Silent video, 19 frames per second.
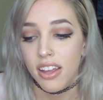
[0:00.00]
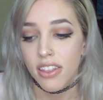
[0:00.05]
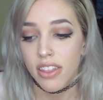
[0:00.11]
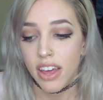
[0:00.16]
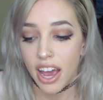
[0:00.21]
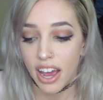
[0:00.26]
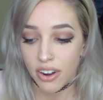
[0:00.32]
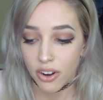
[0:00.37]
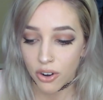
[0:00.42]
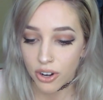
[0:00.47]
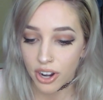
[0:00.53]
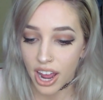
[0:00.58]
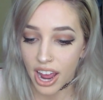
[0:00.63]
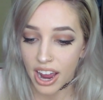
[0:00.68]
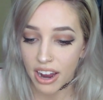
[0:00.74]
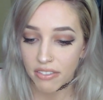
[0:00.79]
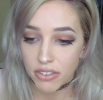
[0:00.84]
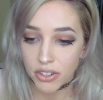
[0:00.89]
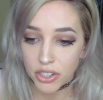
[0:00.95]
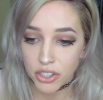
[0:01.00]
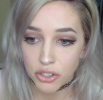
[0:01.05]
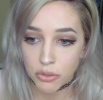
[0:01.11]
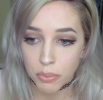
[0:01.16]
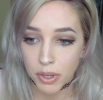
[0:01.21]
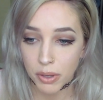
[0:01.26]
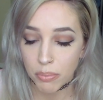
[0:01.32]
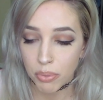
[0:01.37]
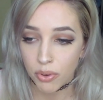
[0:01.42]
that on
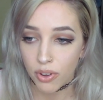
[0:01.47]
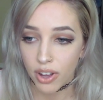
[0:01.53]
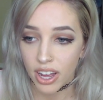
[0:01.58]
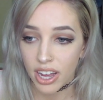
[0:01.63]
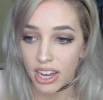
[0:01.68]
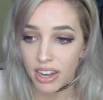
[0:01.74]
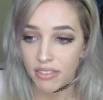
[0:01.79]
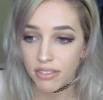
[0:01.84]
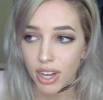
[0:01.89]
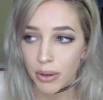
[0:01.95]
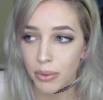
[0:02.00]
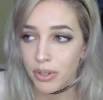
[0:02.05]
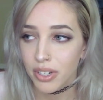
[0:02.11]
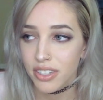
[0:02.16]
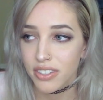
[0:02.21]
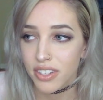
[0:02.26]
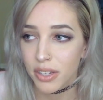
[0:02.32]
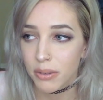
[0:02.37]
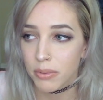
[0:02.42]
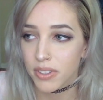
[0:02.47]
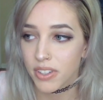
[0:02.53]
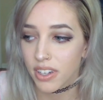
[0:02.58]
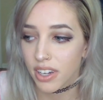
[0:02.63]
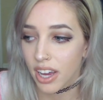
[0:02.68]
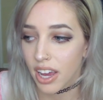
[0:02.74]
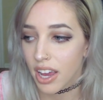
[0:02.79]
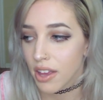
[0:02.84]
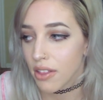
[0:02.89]
average people have, I wanna say it was
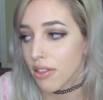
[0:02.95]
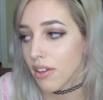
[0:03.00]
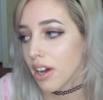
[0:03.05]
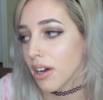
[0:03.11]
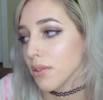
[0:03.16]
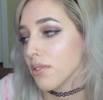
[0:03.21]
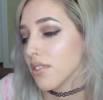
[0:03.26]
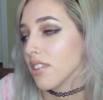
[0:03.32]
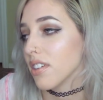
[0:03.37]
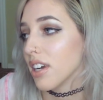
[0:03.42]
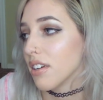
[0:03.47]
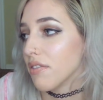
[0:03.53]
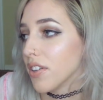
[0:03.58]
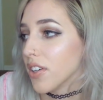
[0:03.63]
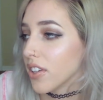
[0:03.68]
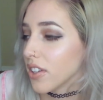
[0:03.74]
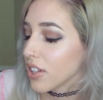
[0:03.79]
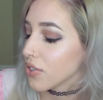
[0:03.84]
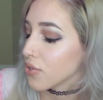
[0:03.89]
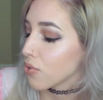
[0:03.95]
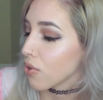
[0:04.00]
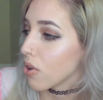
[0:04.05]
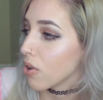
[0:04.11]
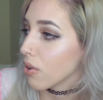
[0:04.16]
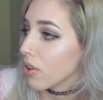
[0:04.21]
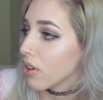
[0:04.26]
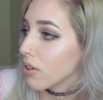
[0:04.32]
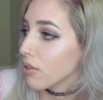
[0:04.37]
like eight thousand. I feel like that's
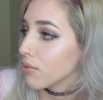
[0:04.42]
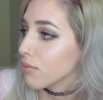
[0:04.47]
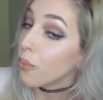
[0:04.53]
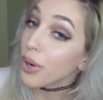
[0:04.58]
wrong though.